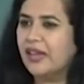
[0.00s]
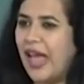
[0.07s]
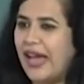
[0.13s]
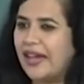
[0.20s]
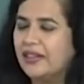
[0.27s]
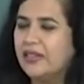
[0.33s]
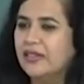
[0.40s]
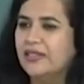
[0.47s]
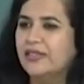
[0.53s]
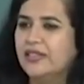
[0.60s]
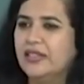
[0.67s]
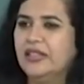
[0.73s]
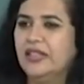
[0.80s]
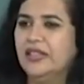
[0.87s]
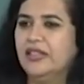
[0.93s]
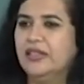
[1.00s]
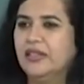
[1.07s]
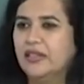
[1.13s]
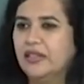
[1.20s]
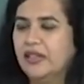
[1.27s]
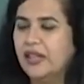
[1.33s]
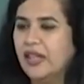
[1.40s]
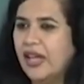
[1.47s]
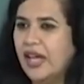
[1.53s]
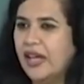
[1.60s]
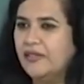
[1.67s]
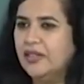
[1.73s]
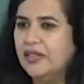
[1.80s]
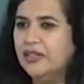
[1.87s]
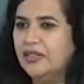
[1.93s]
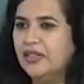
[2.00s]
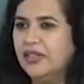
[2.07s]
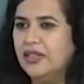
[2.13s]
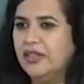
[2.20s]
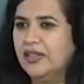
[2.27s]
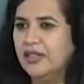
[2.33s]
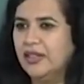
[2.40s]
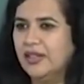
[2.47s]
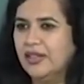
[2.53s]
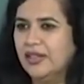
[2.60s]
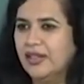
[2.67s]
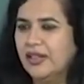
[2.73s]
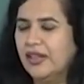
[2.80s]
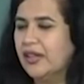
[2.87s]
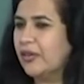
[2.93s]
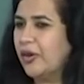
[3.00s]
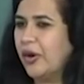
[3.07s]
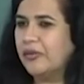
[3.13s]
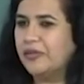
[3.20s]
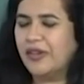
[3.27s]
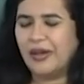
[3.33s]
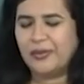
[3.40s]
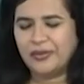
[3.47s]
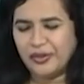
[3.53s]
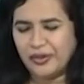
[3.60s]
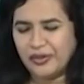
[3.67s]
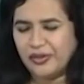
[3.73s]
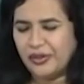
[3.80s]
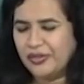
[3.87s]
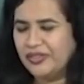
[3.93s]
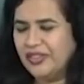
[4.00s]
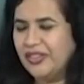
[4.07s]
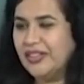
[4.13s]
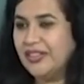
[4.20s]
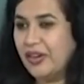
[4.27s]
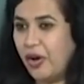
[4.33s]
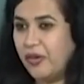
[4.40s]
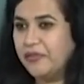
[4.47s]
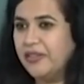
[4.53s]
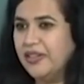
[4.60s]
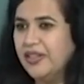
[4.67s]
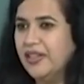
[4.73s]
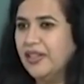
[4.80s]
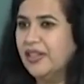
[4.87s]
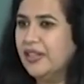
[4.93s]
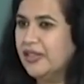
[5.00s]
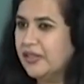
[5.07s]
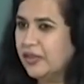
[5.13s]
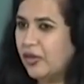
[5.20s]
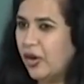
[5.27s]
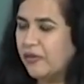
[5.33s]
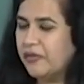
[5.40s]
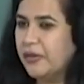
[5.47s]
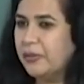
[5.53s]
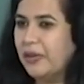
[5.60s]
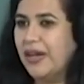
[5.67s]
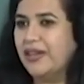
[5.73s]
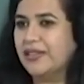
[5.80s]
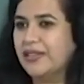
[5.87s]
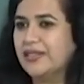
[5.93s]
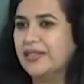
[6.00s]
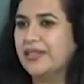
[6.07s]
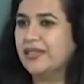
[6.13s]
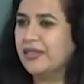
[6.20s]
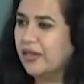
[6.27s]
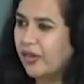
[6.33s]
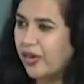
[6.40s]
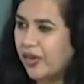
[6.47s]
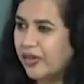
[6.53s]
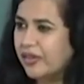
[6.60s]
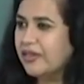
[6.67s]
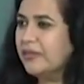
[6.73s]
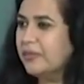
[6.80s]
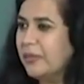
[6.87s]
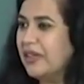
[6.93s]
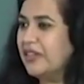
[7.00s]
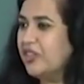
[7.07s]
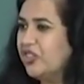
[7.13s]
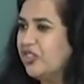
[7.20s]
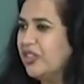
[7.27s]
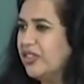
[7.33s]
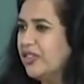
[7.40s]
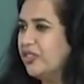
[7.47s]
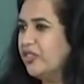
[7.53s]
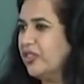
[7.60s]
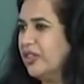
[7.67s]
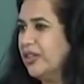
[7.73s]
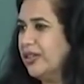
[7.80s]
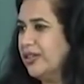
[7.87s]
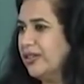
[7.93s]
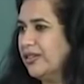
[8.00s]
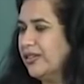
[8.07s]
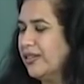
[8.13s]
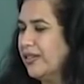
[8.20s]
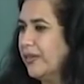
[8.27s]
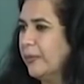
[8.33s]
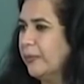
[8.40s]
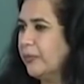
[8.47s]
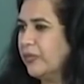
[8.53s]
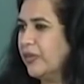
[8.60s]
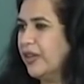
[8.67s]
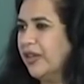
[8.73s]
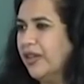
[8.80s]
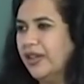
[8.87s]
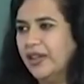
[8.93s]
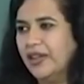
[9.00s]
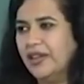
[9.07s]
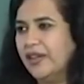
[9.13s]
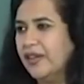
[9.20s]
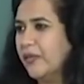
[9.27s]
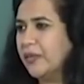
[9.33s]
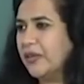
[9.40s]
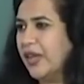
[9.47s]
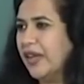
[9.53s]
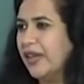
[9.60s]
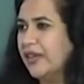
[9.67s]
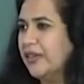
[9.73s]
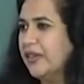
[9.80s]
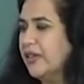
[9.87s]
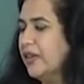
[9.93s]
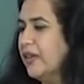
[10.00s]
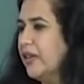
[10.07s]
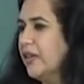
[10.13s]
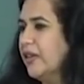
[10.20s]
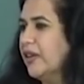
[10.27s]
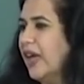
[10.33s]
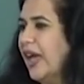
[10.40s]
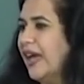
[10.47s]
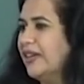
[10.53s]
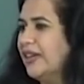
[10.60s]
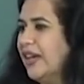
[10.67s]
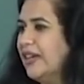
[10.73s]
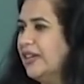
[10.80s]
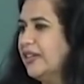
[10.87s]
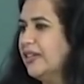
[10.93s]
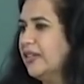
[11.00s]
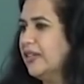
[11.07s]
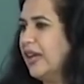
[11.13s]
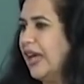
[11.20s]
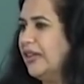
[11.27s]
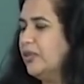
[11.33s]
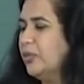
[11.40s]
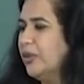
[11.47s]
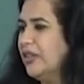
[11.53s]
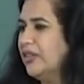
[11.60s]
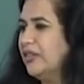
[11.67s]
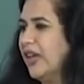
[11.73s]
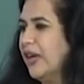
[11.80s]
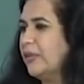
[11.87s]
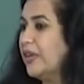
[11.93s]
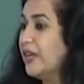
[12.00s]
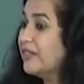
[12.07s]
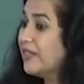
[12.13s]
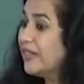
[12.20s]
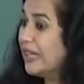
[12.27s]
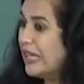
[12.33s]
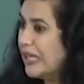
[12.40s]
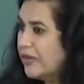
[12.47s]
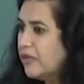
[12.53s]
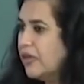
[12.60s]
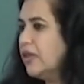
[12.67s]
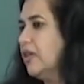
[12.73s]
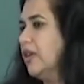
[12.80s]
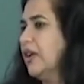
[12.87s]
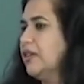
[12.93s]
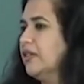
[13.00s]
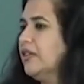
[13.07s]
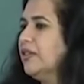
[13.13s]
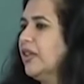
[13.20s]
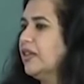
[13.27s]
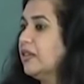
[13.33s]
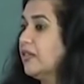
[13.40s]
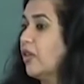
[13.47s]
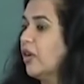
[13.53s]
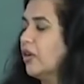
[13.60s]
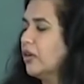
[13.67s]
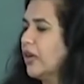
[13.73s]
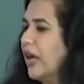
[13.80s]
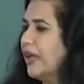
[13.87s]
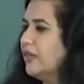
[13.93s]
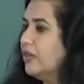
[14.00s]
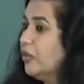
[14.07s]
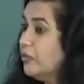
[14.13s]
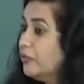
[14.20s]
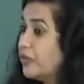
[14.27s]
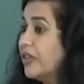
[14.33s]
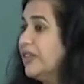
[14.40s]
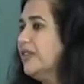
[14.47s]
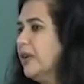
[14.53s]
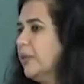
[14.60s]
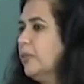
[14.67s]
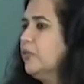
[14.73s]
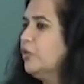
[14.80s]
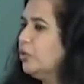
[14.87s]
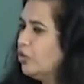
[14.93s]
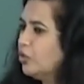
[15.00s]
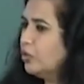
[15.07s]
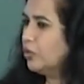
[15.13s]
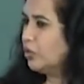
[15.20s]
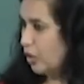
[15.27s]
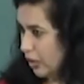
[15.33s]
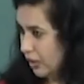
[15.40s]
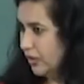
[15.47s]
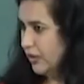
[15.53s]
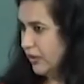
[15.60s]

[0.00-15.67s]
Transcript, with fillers: Actors sitting, having tea, uh, coffee, uh, sorry, not tea, coffee in coffee bars on Parisian streets, okay, and handheld lightweight cameras gave the directors that sort kind of freedom to shoot on